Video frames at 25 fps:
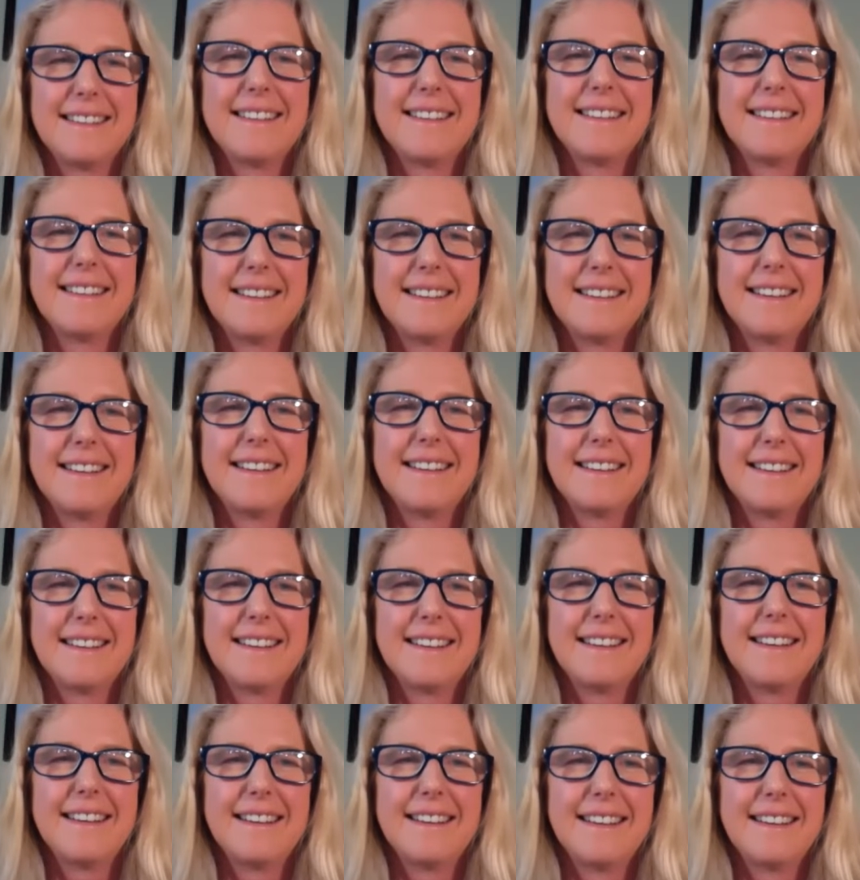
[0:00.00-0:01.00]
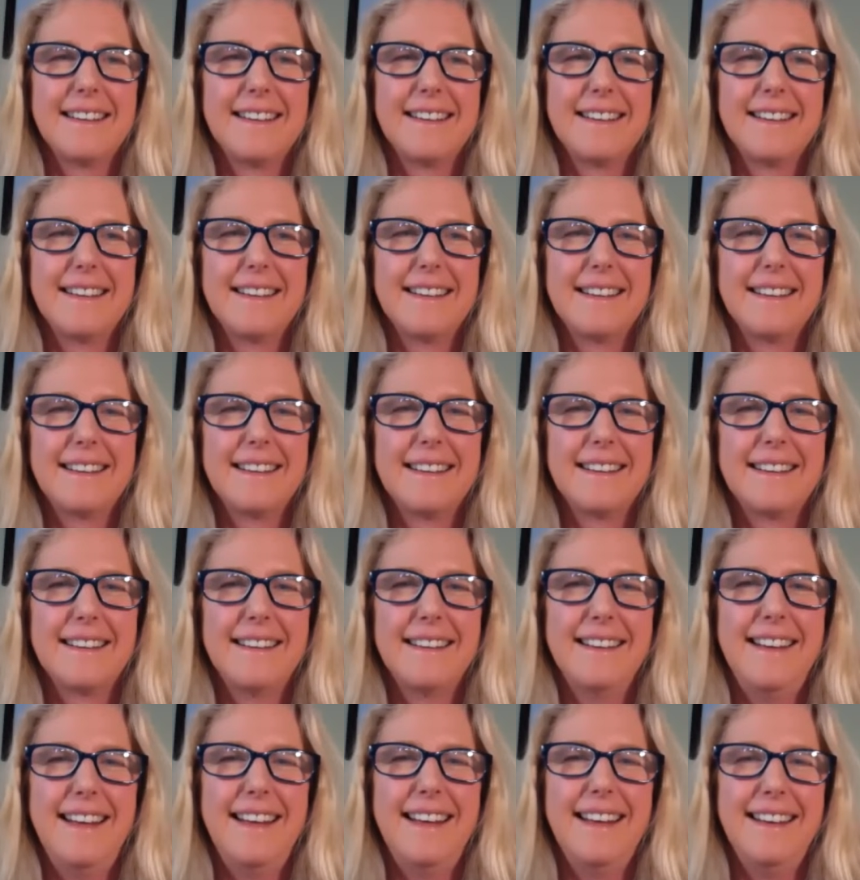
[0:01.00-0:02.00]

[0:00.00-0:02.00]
The person shown says nothing.